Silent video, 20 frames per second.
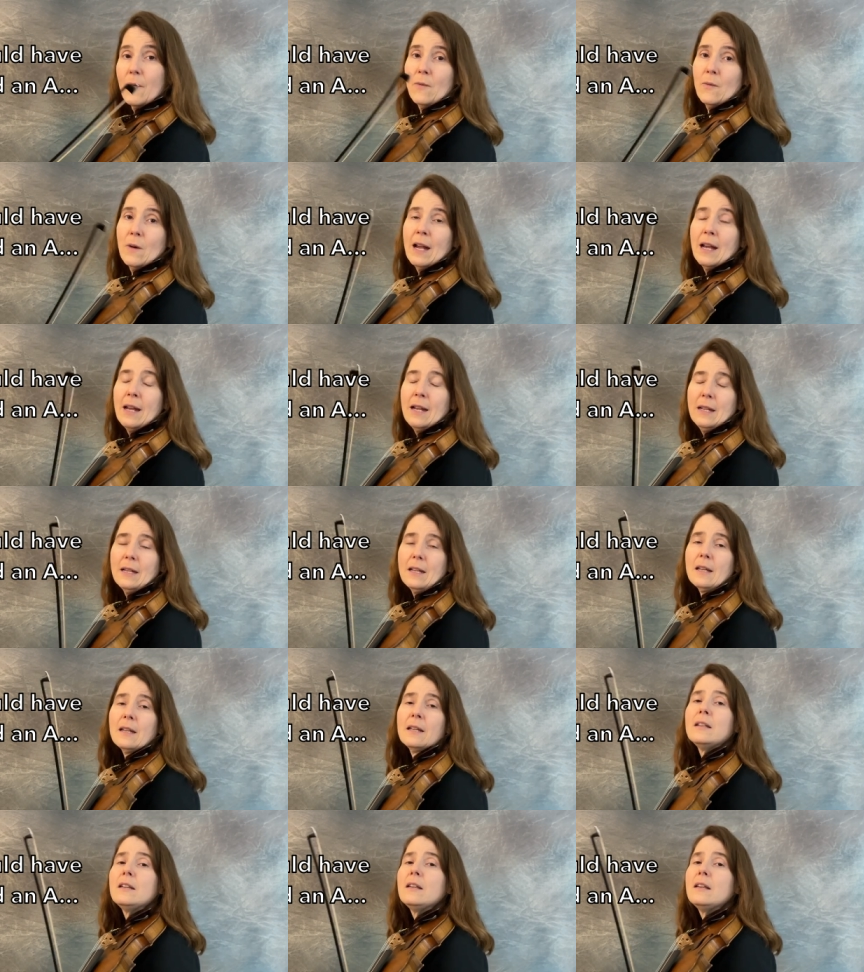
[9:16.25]
right?
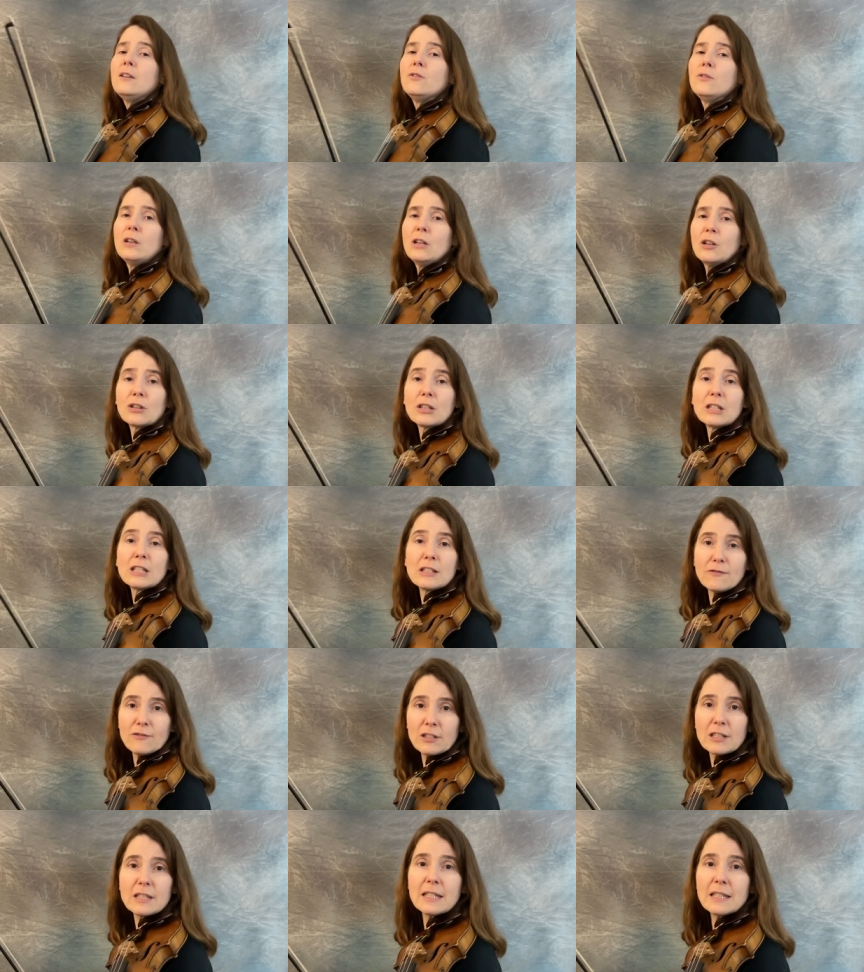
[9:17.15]
And you hear the
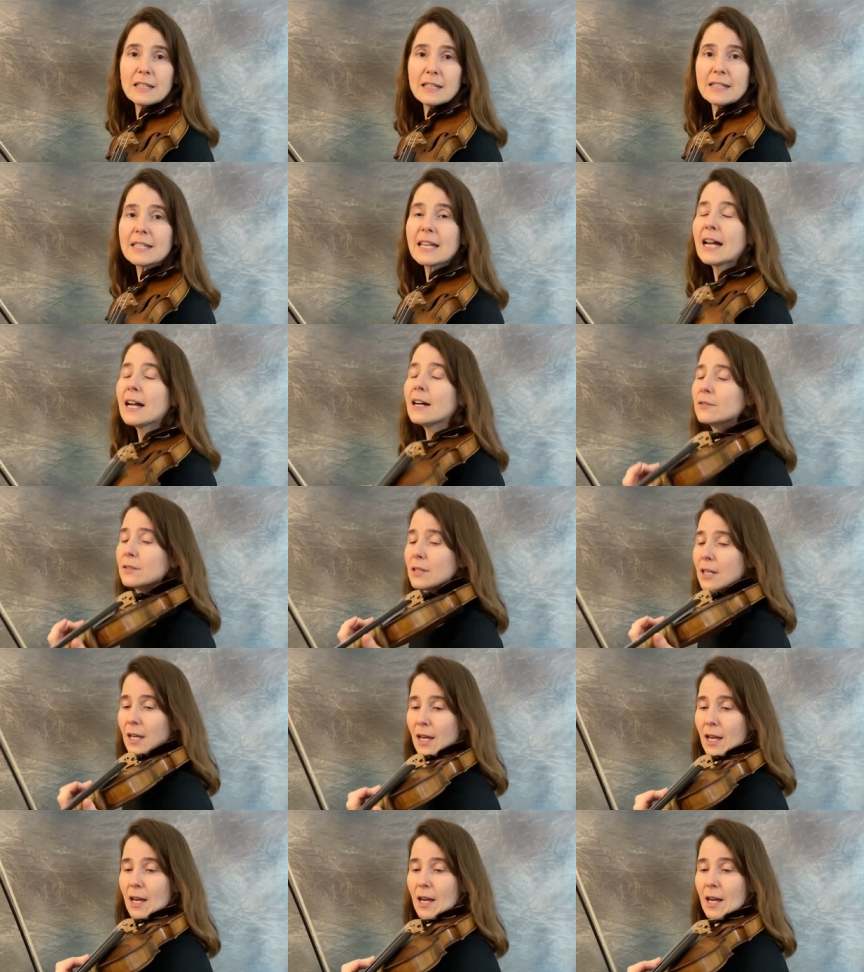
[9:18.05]
difference in the sound.
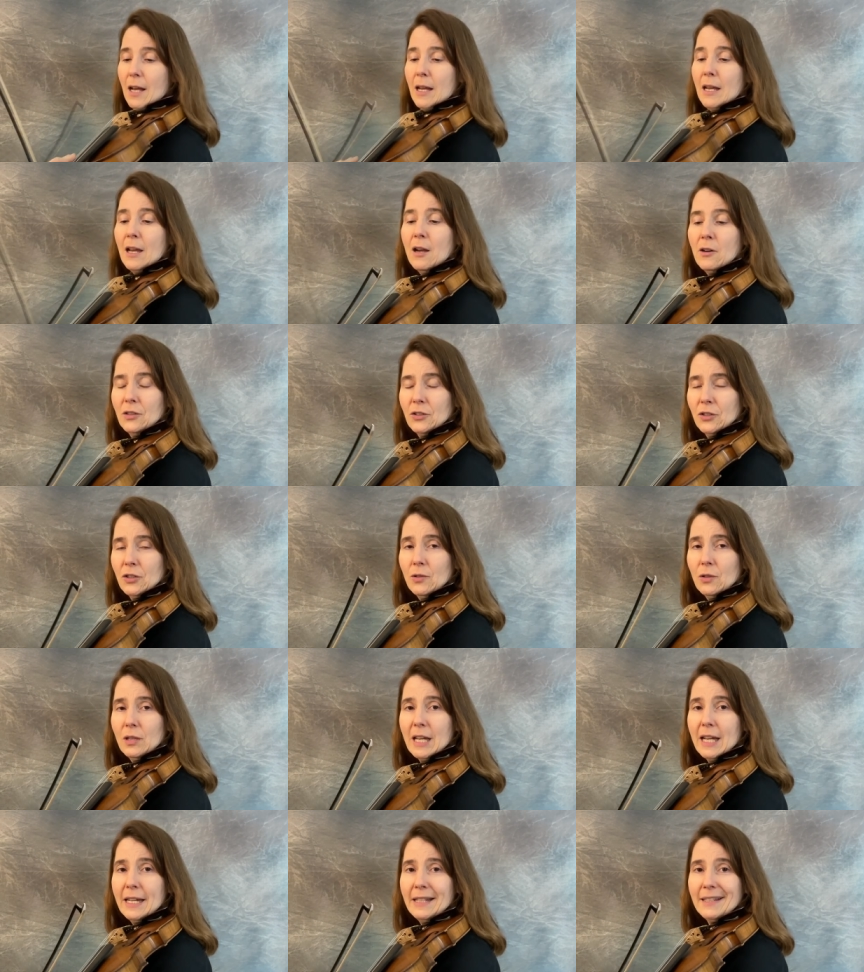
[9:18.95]
He
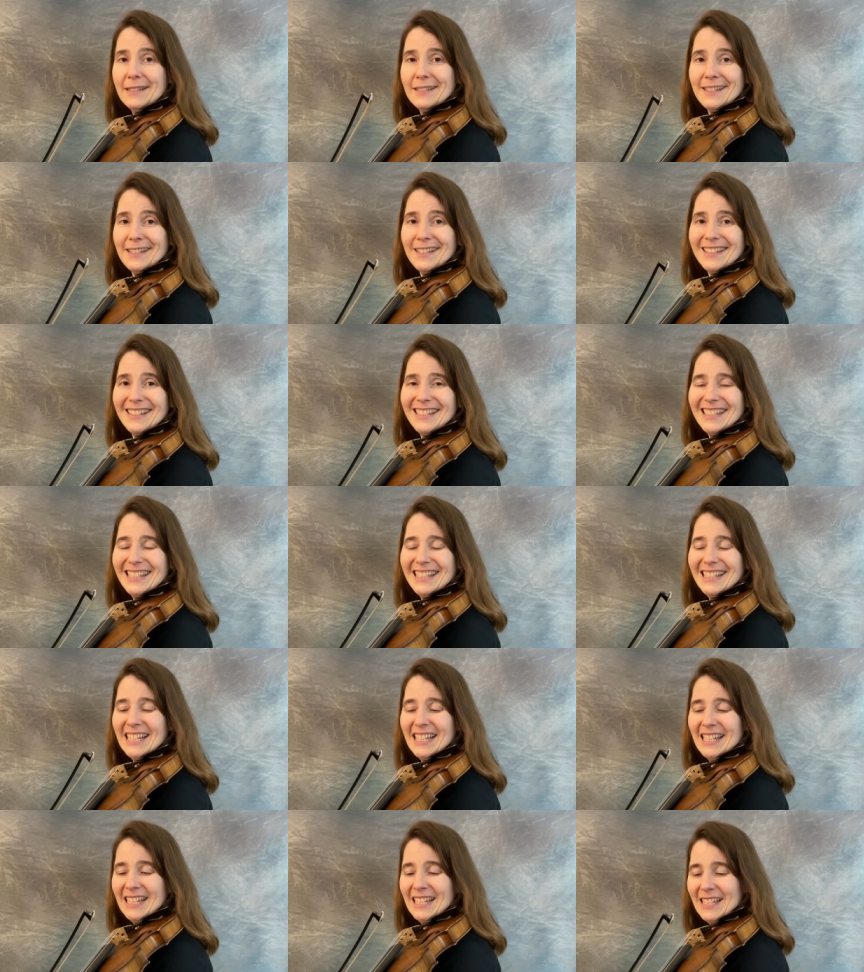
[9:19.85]
also likes
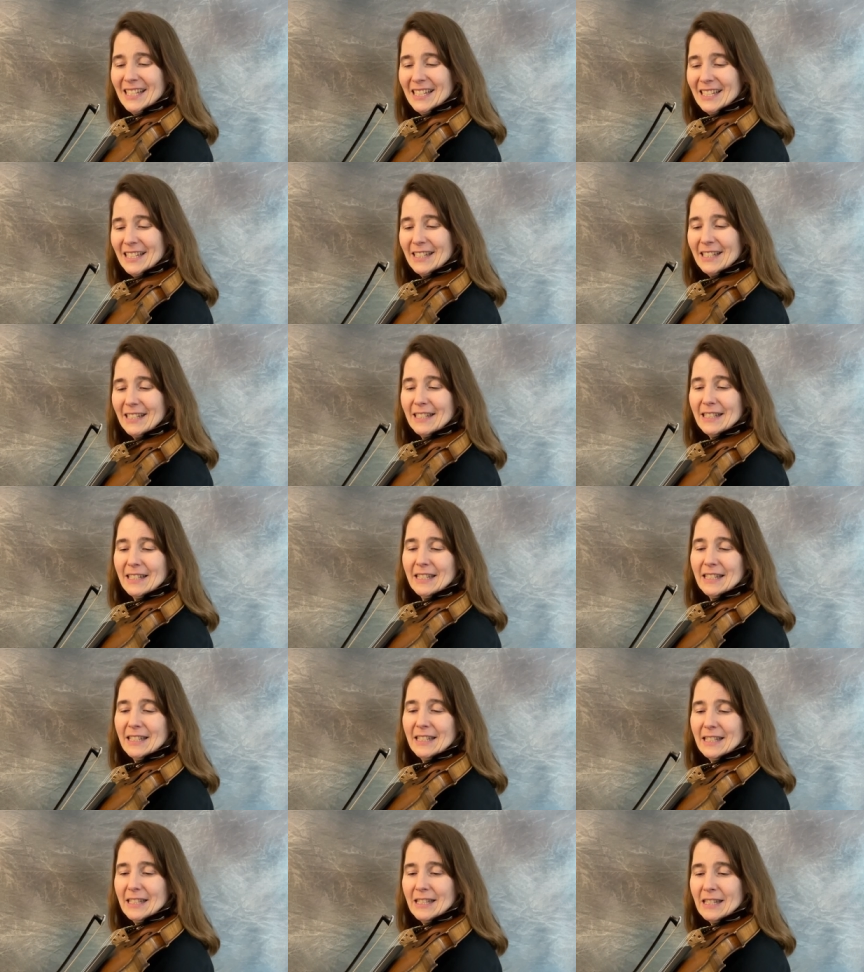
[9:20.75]
the
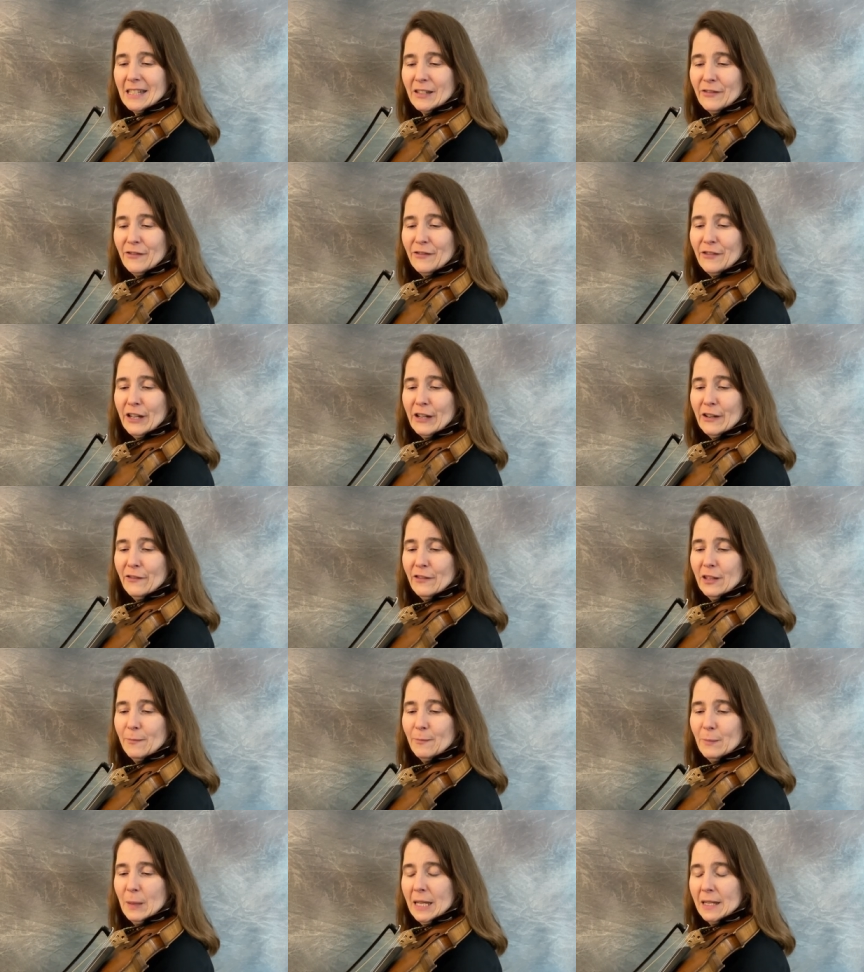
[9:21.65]
the
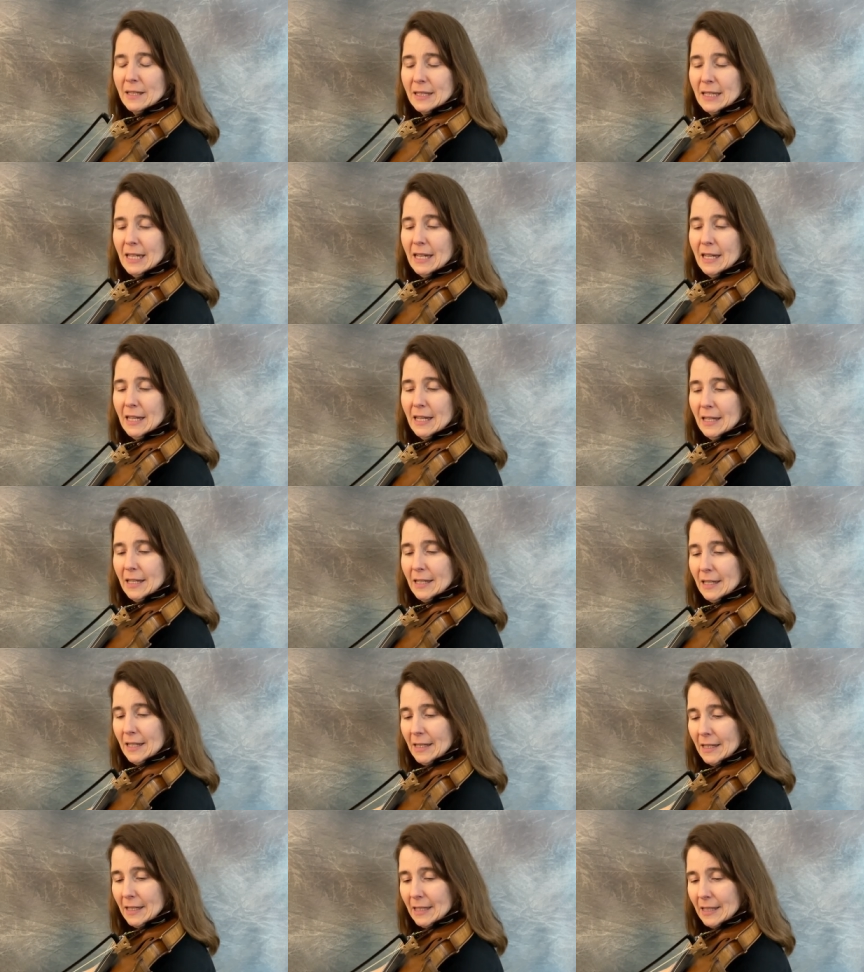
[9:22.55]
fifth because he
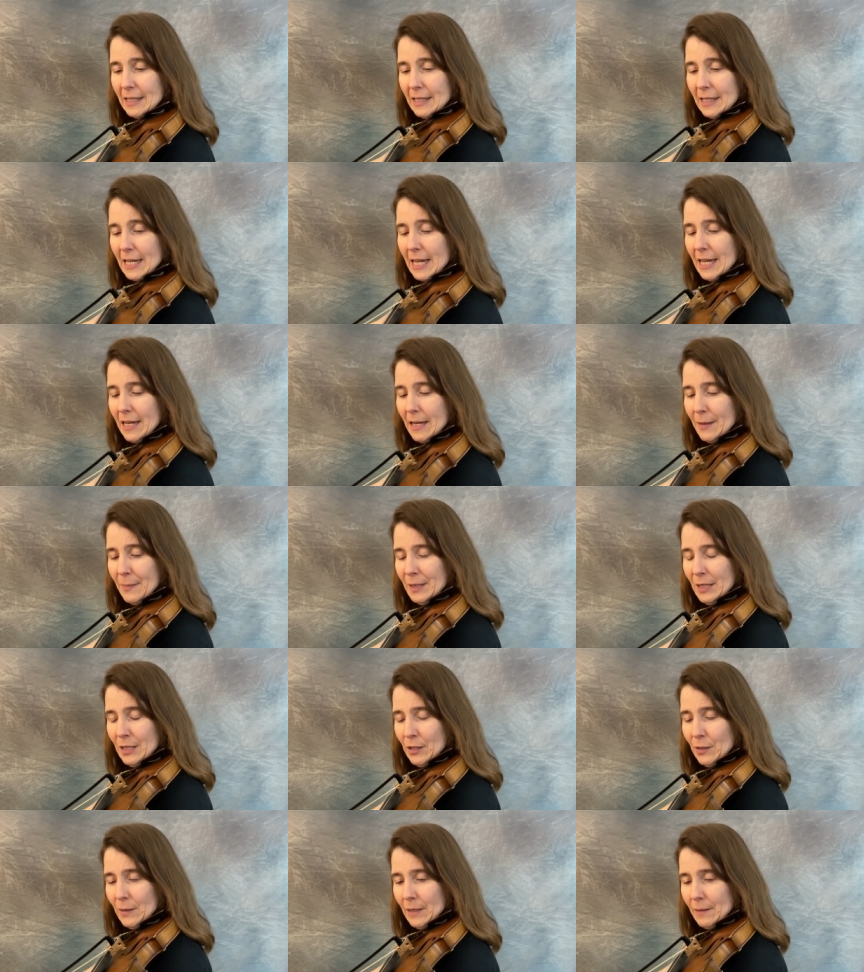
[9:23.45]
could slide up
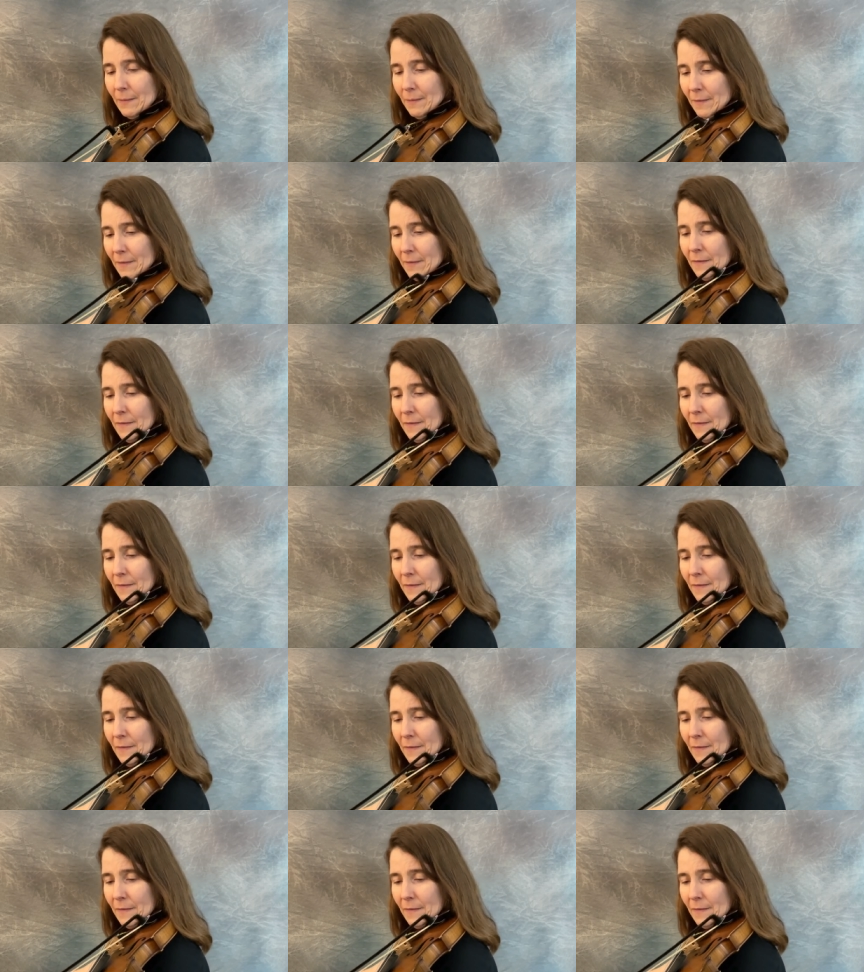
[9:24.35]
into it